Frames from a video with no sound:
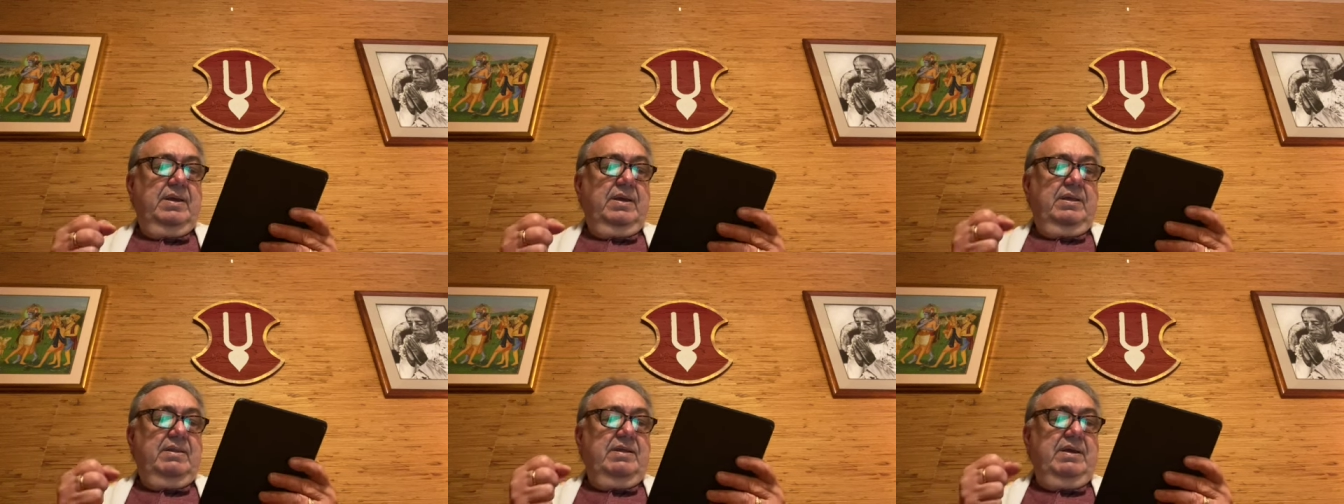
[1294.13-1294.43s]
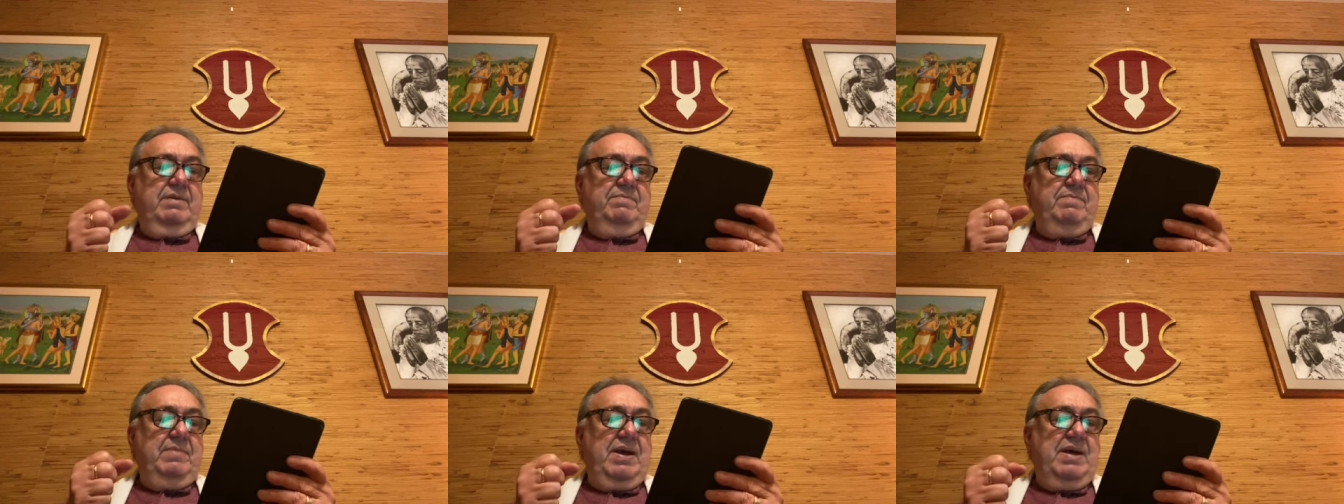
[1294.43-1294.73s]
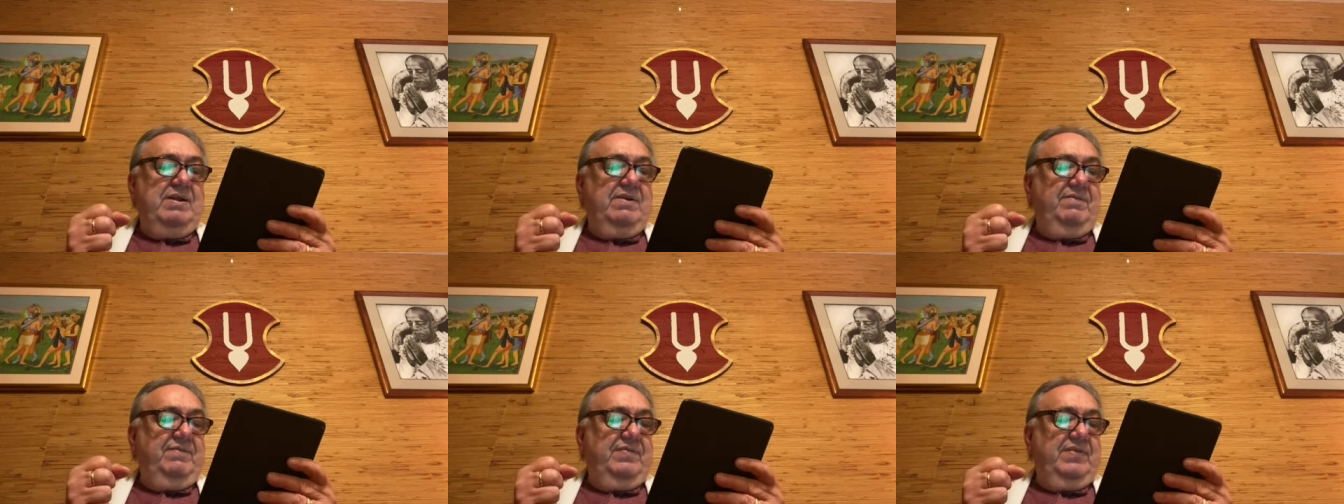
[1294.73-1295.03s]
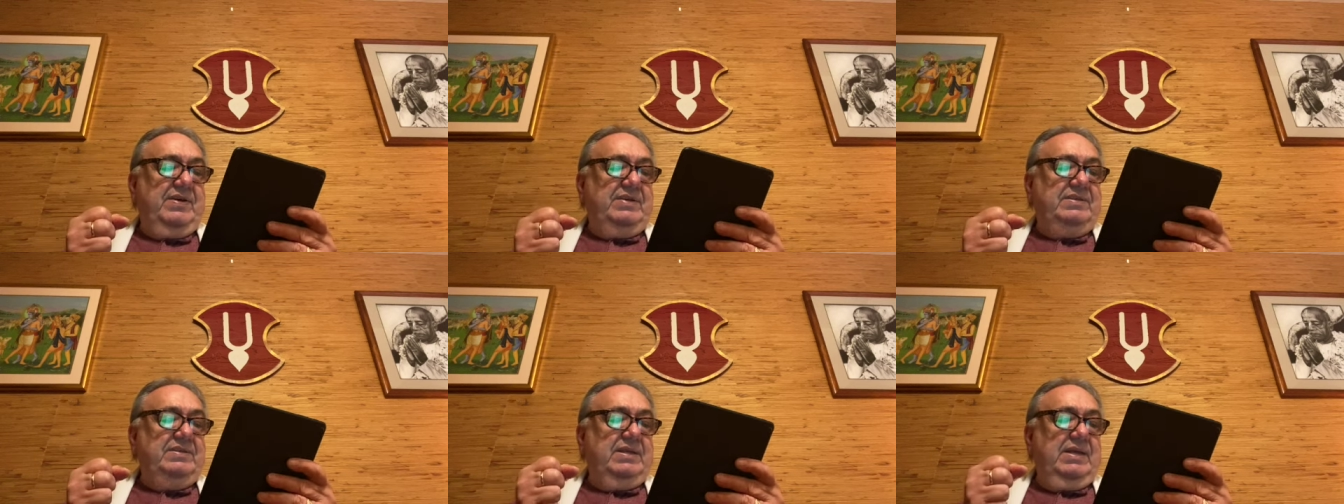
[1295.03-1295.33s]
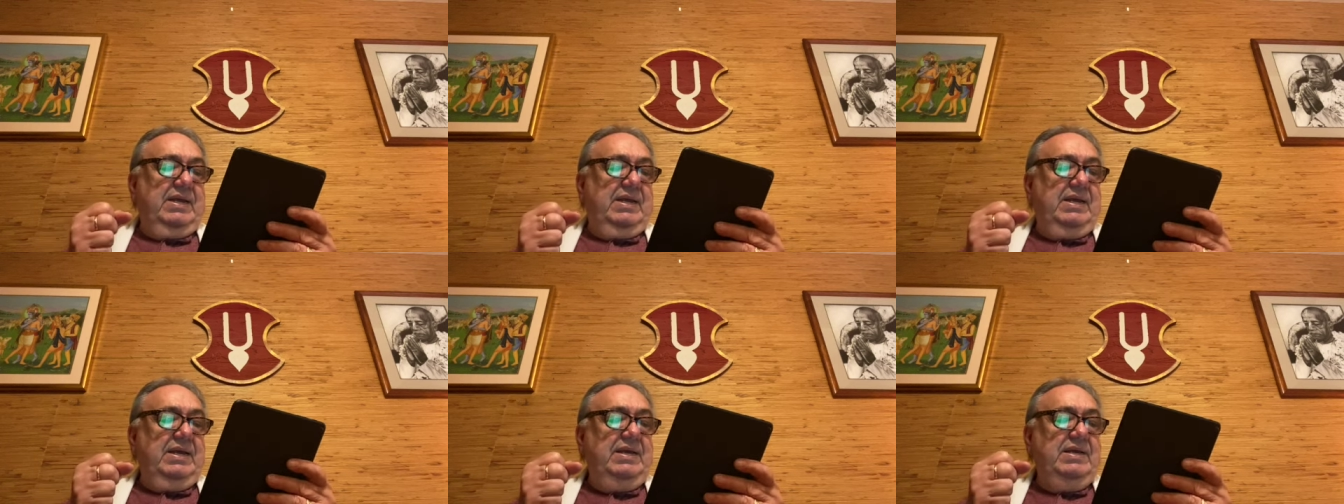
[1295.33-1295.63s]
they manifest the
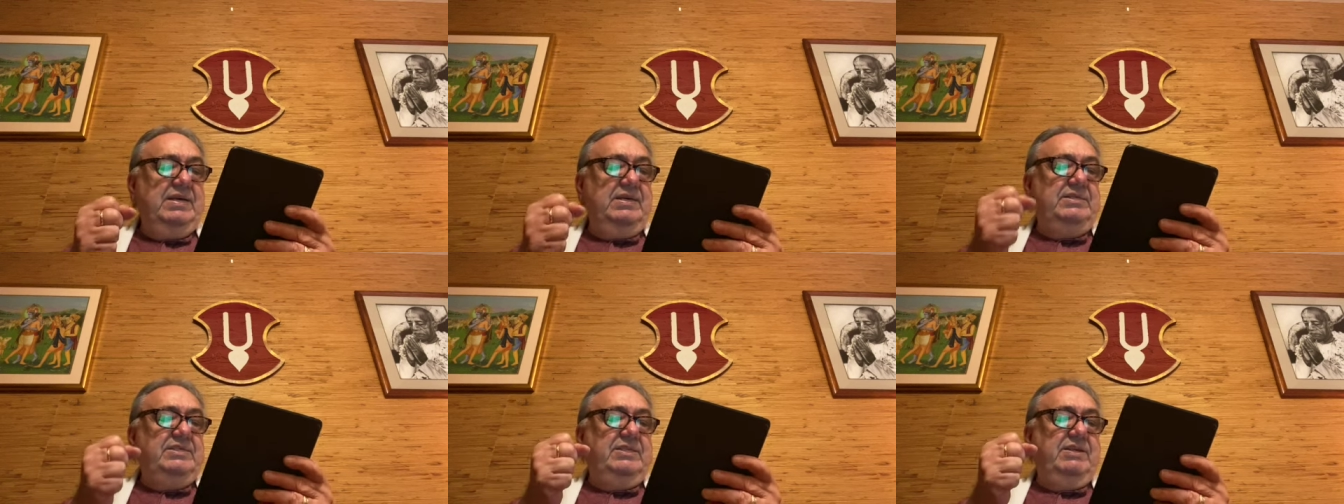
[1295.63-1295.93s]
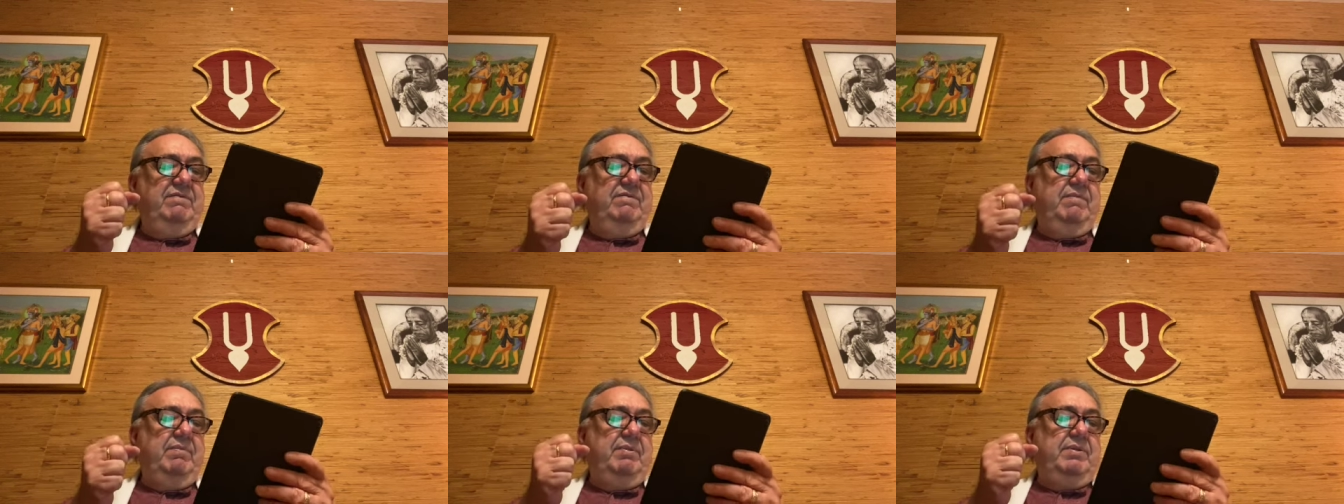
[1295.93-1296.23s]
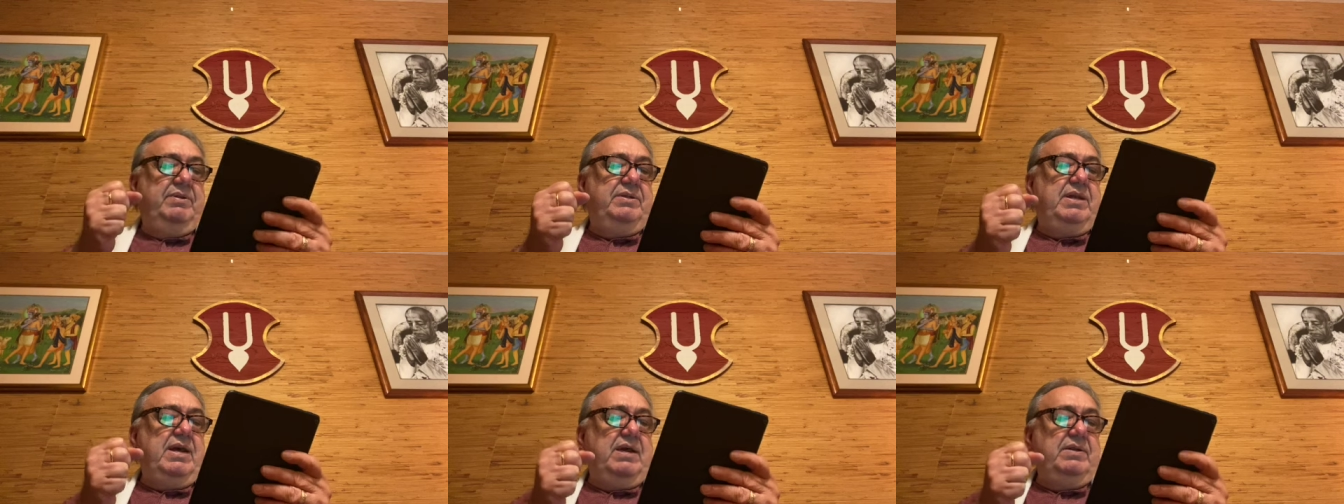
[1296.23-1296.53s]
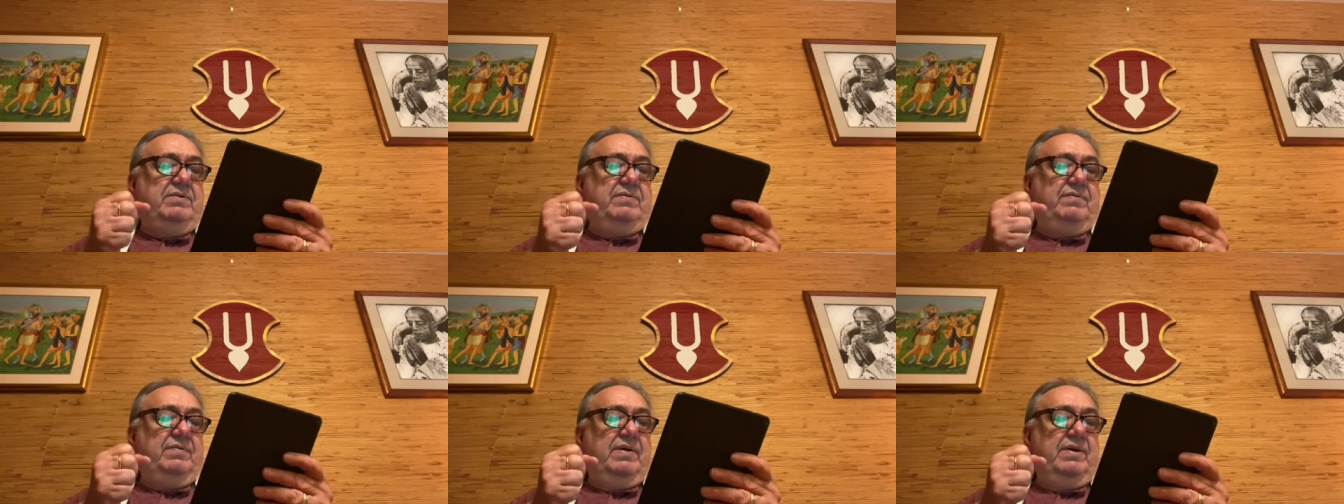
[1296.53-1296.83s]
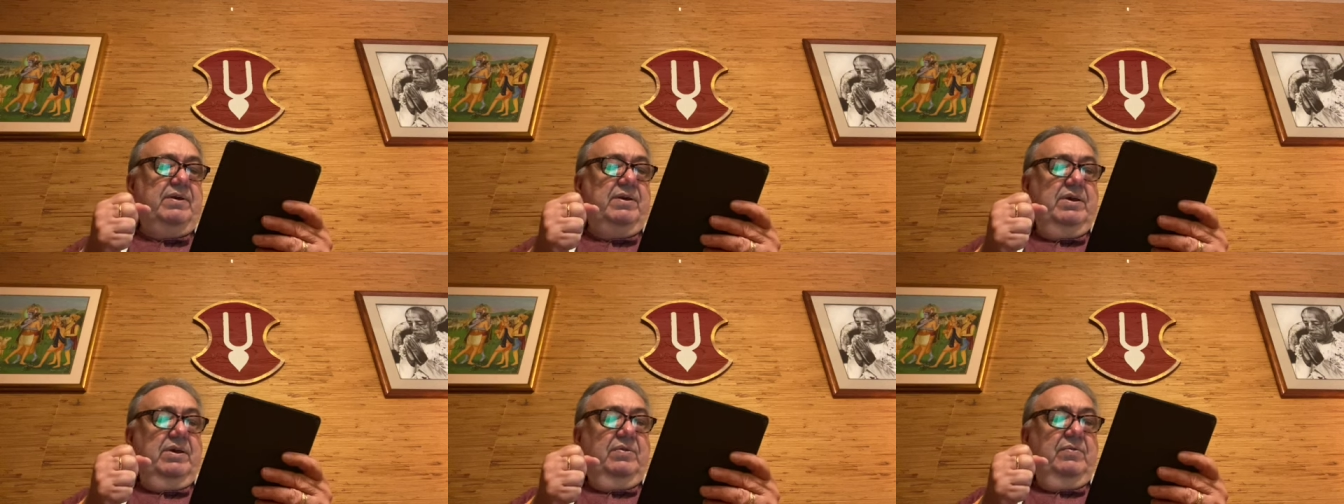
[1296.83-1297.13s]
inconceivable tattva
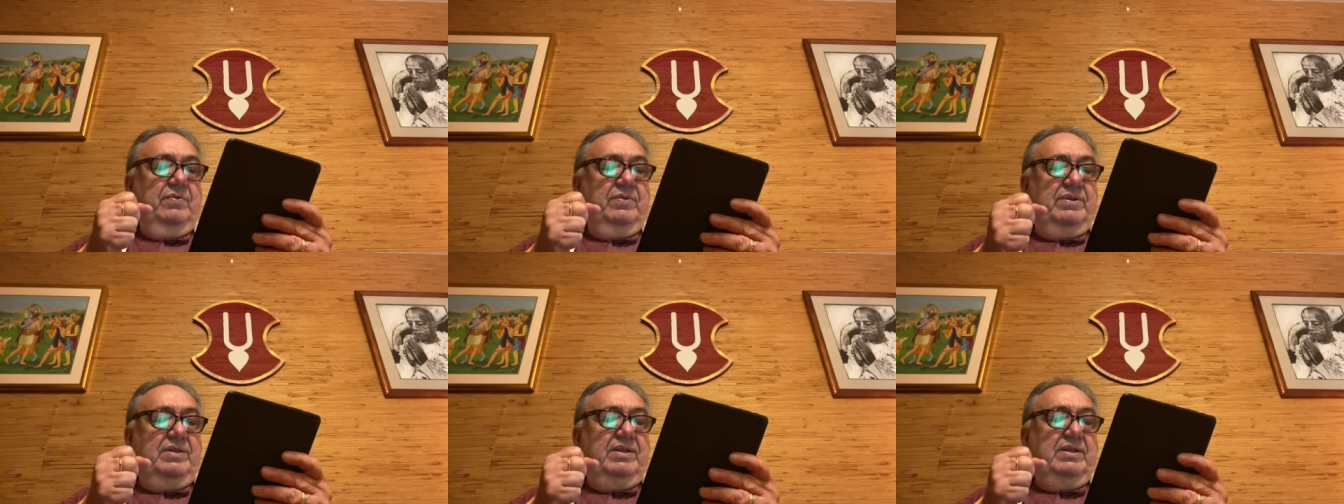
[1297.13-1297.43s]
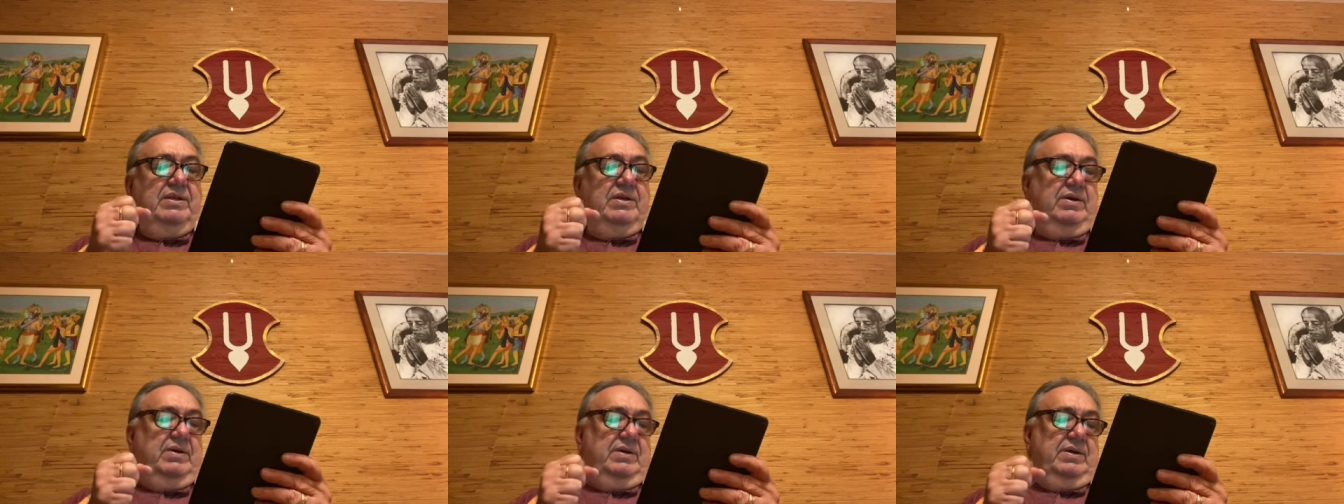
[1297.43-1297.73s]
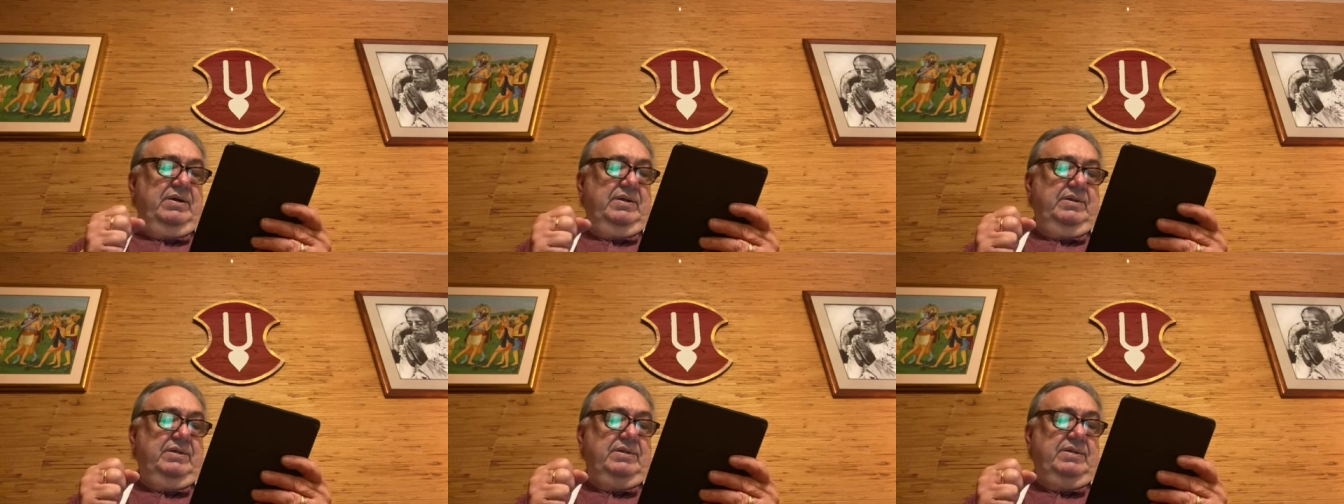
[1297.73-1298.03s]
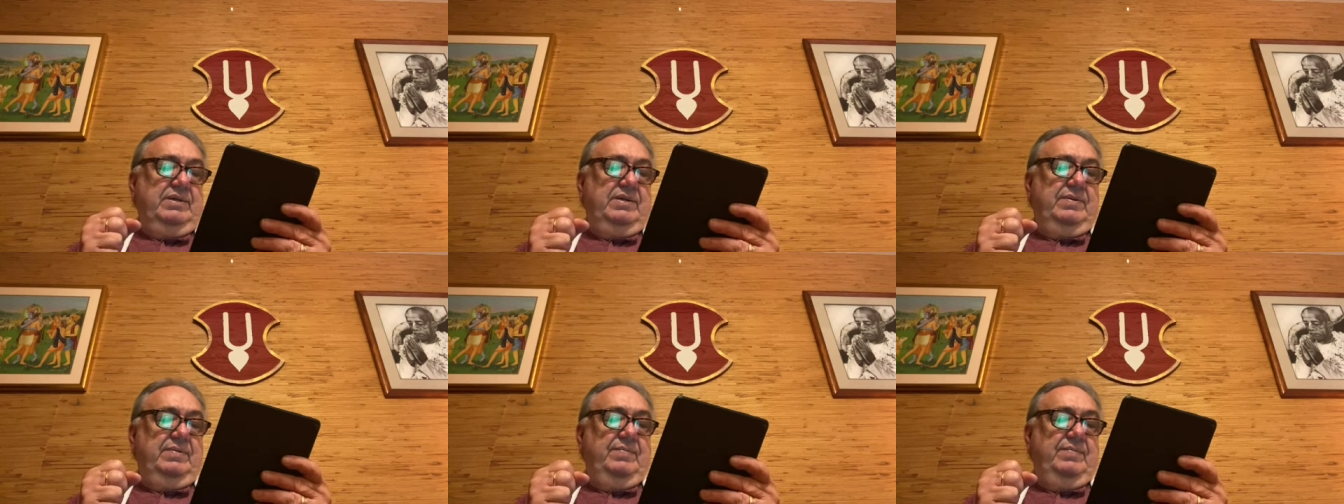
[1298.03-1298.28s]
within the heart.